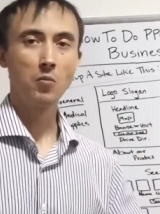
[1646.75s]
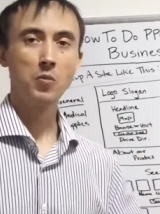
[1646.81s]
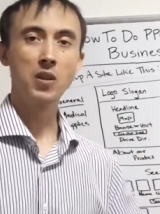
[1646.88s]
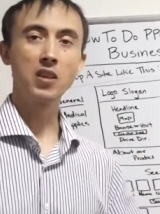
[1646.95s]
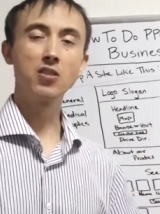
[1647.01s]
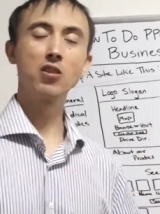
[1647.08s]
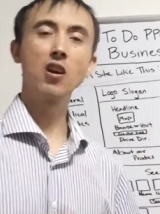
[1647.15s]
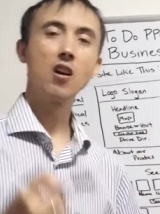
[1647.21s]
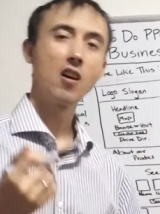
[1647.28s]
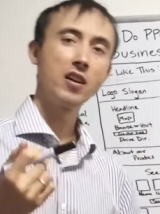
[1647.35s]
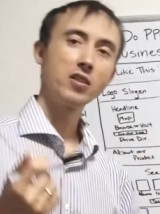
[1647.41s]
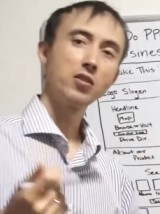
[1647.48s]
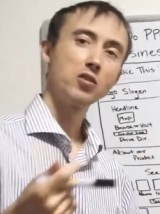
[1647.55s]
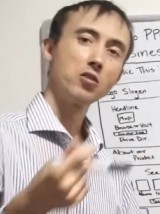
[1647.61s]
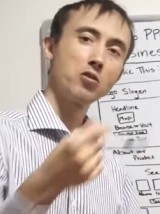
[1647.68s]
because you're
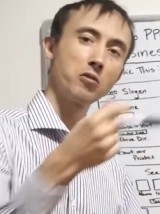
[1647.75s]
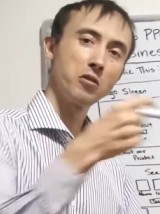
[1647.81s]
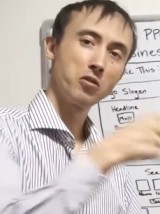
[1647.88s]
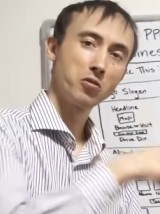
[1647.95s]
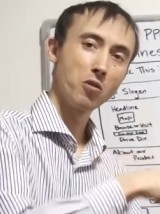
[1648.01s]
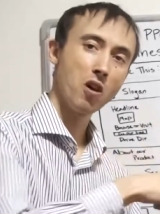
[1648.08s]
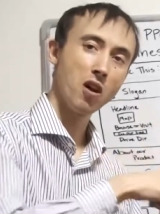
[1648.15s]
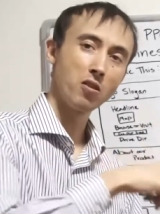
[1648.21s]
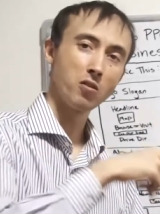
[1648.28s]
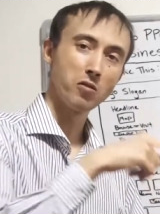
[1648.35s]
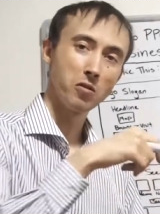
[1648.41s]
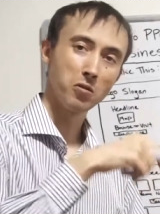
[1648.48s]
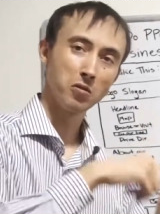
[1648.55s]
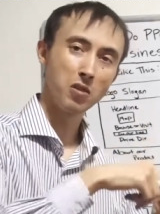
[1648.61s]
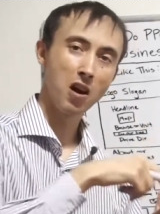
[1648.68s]
always usually drawn to
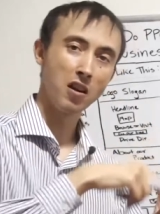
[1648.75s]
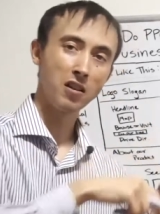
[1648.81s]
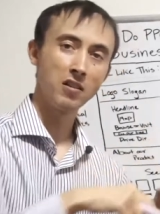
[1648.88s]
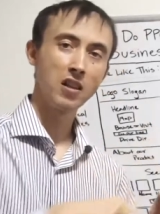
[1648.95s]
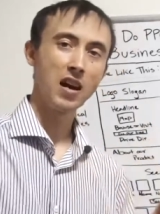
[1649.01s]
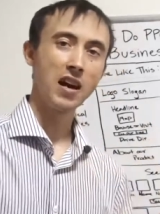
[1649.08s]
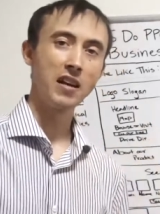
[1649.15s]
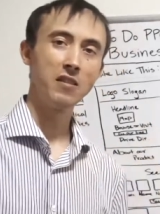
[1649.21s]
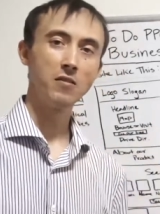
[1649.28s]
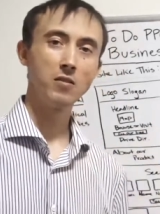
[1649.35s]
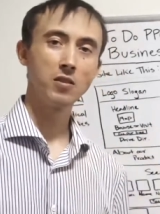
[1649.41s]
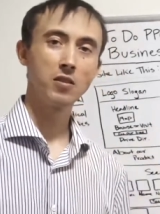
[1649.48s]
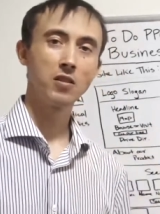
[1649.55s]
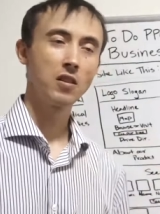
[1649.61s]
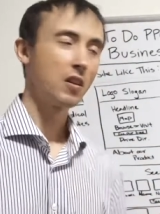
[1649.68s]
those dotted
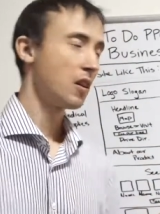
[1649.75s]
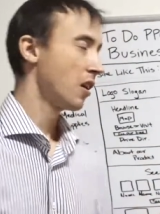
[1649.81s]
lines.